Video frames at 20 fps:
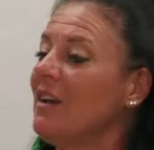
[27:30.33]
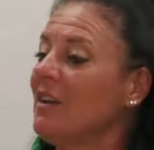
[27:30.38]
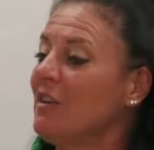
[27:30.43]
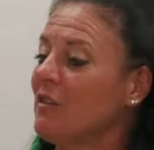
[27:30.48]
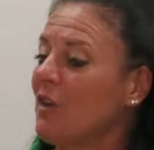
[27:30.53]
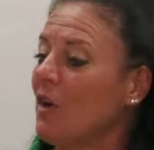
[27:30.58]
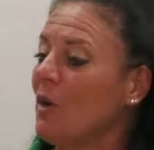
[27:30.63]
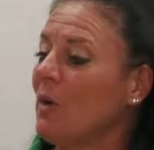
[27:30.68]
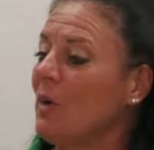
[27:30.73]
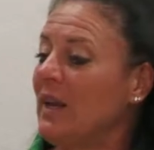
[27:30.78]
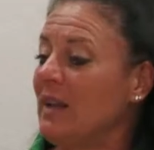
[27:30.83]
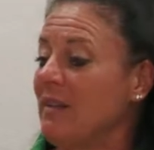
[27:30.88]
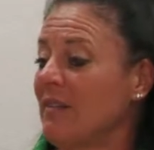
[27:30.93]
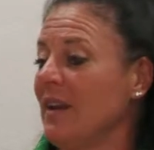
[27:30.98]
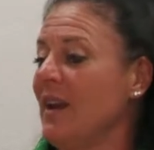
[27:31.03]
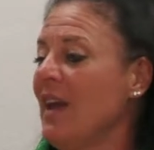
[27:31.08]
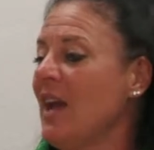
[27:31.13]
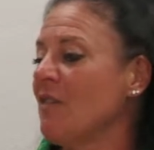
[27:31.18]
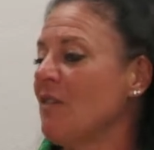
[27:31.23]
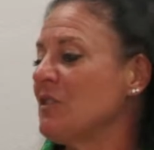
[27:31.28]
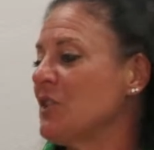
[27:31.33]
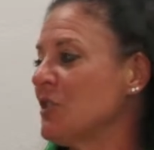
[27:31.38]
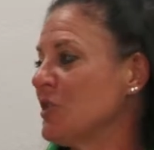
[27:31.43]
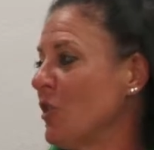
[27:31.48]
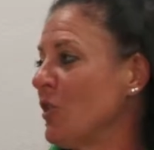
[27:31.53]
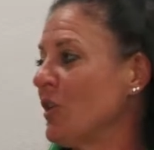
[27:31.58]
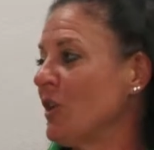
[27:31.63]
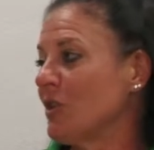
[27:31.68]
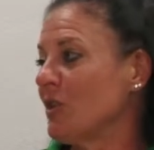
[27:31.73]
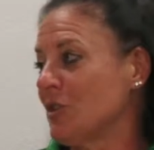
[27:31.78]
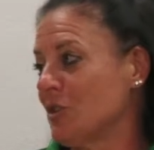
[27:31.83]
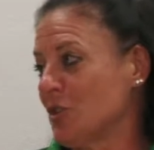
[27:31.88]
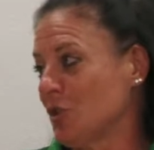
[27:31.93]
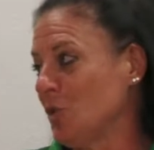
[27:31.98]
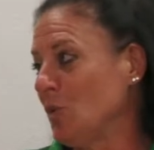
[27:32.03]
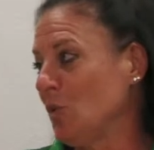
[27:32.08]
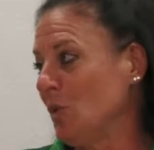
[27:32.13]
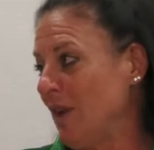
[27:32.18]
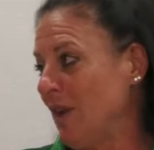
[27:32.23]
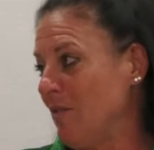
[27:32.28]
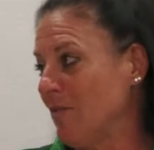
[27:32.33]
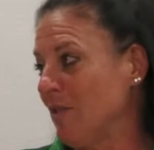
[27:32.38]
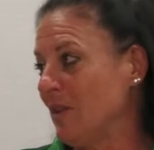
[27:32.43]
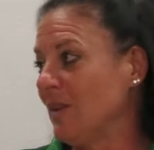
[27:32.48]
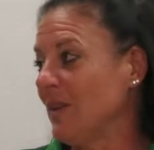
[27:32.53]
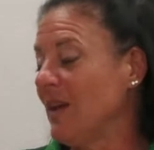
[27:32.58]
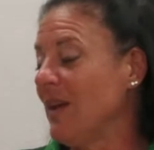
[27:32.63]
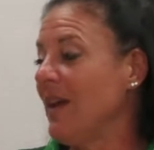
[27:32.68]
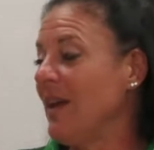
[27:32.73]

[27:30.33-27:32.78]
So it's going to have to start at a school level.